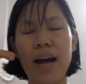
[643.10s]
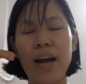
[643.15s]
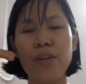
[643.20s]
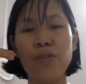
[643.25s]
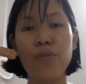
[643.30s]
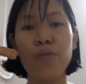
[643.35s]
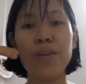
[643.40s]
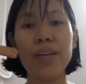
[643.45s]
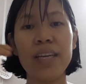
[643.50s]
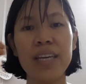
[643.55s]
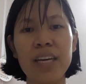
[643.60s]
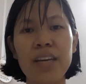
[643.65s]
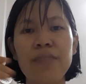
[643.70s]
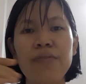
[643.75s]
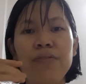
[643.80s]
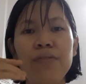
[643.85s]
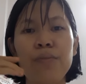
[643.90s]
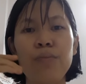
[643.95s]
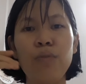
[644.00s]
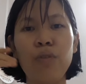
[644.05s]
will
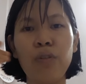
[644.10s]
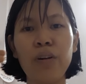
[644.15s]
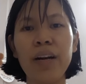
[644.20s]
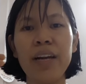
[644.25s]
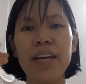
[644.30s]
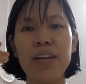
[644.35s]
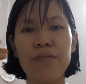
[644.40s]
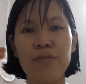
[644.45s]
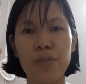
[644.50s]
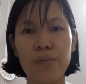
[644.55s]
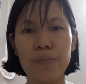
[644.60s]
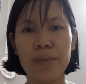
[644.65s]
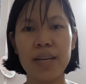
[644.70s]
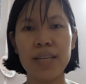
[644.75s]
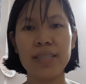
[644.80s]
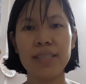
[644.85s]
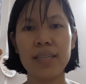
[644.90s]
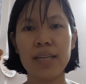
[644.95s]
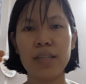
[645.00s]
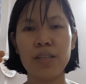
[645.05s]
give more
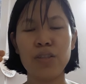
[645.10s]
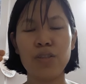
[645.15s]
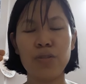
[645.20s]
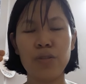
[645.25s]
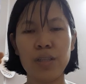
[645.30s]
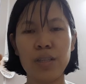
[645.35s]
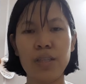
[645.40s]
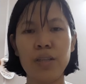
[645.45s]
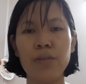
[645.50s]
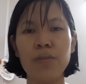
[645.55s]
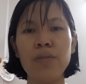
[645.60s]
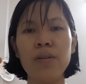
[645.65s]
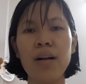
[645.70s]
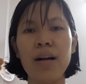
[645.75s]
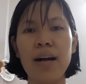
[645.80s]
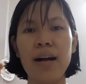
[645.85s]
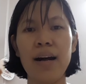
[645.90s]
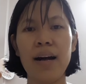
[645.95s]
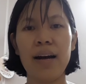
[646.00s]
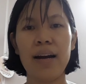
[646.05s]
information to you
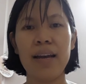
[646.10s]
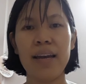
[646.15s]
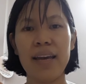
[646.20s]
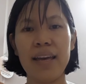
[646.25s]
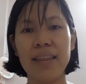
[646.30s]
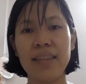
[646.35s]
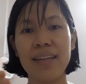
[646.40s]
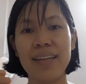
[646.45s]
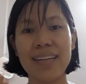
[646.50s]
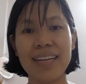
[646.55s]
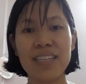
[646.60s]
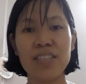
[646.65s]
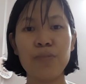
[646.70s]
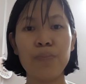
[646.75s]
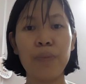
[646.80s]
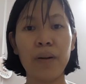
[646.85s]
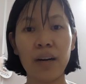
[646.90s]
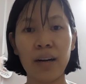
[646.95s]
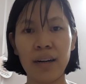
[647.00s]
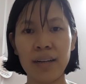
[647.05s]
in the next
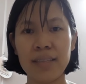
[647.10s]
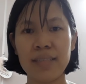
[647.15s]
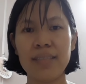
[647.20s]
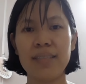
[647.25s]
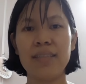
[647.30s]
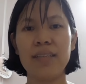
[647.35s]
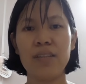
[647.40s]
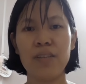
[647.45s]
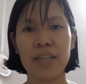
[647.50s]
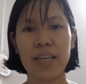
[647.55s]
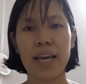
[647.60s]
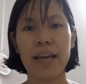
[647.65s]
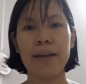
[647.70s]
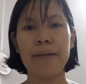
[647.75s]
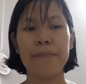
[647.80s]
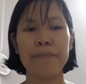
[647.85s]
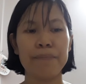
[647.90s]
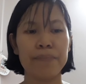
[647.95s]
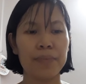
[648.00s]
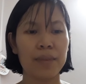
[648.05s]
part, okay.
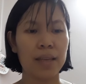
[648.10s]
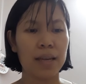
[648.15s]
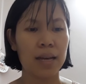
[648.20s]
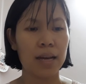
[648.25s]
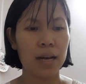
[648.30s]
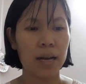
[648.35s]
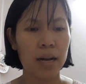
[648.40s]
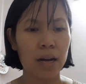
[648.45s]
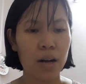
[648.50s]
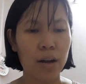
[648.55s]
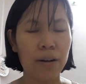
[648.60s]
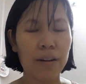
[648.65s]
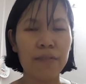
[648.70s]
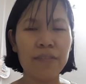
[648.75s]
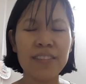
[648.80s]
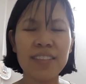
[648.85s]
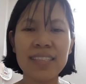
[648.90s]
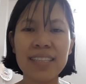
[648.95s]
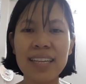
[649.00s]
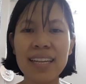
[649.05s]

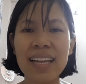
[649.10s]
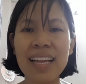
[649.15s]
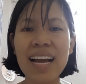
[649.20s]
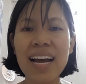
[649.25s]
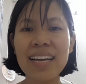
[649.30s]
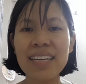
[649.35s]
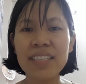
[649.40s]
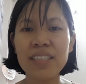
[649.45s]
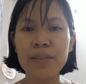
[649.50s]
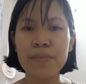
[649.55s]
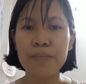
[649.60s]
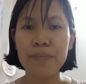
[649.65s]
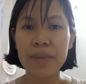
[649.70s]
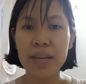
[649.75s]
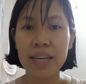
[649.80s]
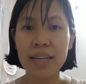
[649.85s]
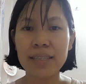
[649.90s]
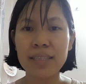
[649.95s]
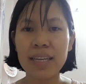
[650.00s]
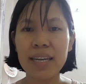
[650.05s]
Sliced
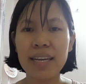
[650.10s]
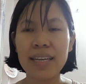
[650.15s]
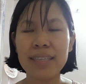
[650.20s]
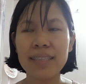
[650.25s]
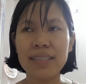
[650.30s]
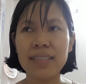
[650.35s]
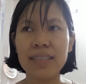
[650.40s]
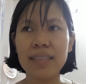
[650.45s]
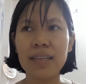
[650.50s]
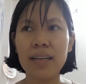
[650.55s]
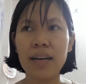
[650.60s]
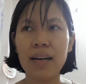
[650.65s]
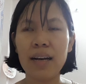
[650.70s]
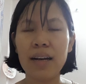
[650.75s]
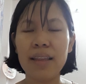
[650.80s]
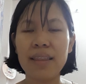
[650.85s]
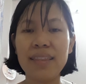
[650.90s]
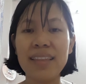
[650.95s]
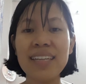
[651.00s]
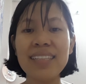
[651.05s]
meat is
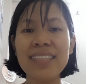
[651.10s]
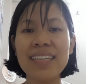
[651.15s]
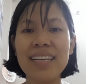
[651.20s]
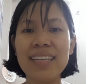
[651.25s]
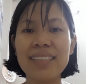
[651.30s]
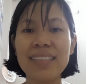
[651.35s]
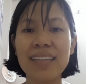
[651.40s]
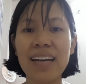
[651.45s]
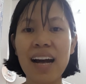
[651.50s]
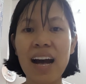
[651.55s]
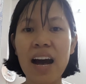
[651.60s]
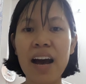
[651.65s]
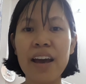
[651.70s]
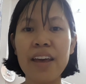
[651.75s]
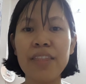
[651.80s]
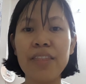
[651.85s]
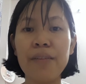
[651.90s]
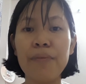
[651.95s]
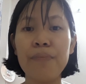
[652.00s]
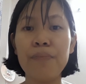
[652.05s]
this is
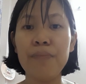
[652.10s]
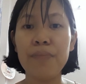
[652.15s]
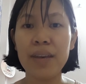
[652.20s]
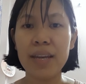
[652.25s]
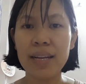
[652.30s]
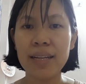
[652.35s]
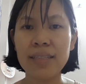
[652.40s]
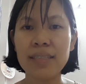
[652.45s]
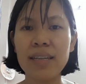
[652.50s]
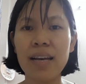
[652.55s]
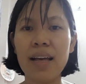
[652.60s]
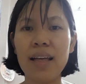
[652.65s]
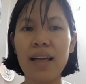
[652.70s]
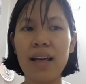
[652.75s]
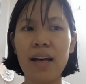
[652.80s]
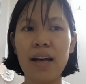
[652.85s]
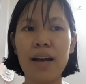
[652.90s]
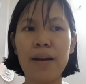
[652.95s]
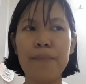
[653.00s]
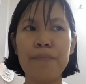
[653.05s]
kind of meat
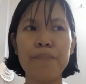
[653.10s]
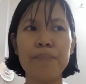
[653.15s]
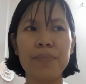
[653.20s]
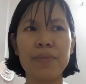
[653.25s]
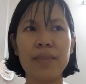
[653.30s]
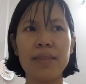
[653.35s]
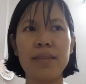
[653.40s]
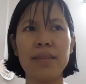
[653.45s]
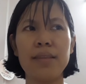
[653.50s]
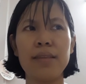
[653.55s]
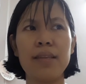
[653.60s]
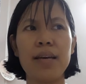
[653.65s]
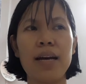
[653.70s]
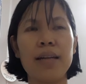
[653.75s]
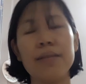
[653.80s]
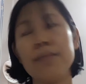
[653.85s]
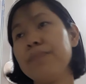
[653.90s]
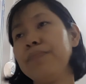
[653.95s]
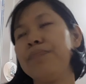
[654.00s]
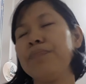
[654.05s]

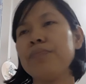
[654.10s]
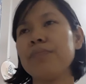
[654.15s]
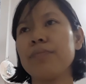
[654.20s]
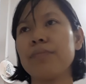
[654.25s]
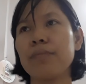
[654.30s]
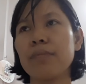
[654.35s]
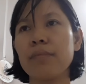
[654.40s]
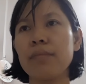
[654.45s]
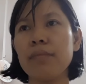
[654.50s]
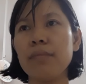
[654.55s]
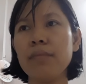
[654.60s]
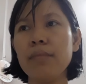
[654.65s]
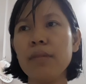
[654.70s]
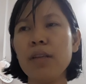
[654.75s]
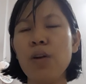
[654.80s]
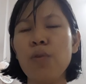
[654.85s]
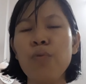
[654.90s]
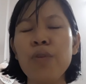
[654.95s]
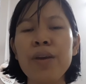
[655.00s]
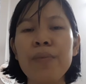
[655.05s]
that
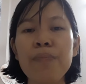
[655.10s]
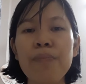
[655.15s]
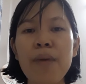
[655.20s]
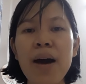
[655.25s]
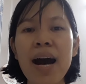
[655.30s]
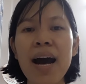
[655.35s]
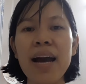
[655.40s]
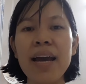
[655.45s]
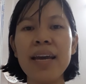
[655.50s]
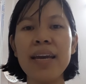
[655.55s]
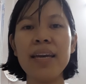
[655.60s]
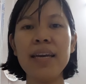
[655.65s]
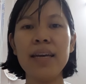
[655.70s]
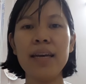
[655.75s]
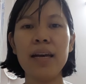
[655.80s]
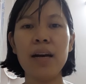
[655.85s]
we buy